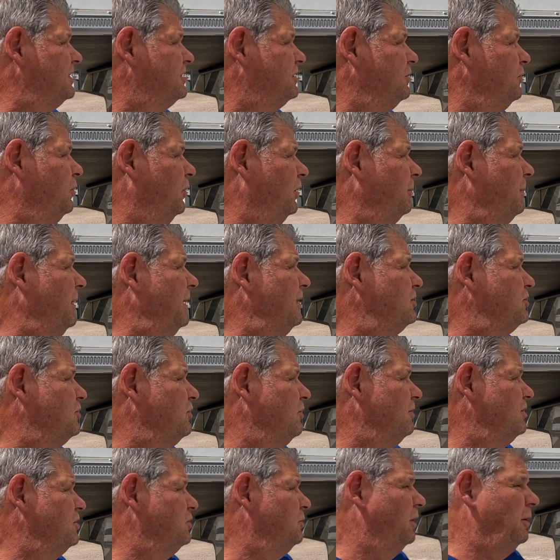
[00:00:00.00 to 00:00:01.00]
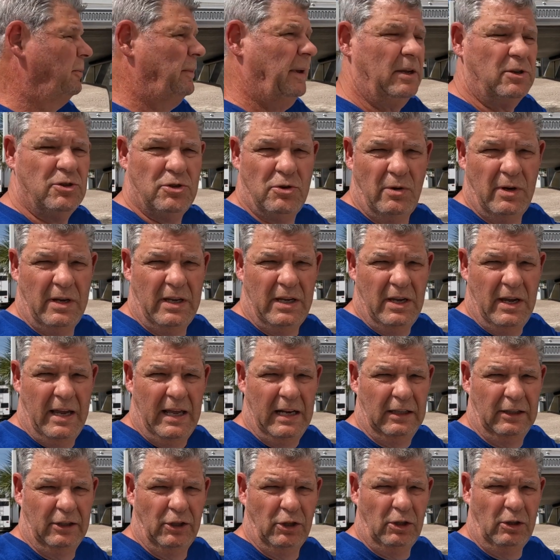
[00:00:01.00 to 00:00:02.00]
So you want to make sure you get
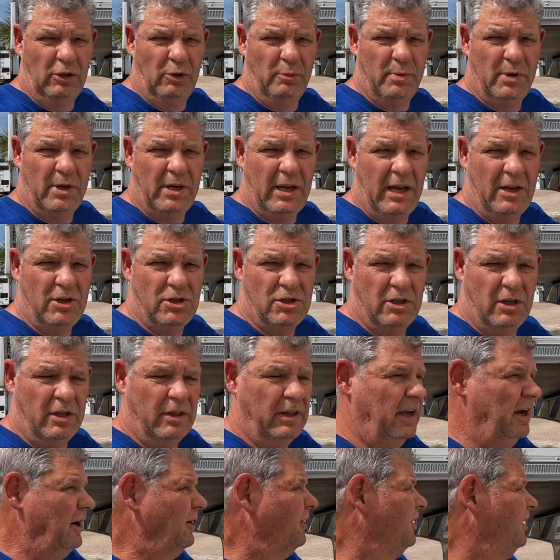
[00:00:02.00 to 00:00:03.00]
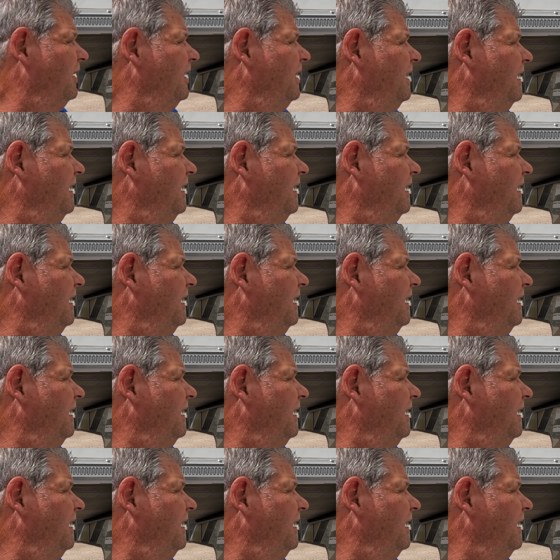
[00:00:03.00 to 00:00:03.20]
a little lubrication in there,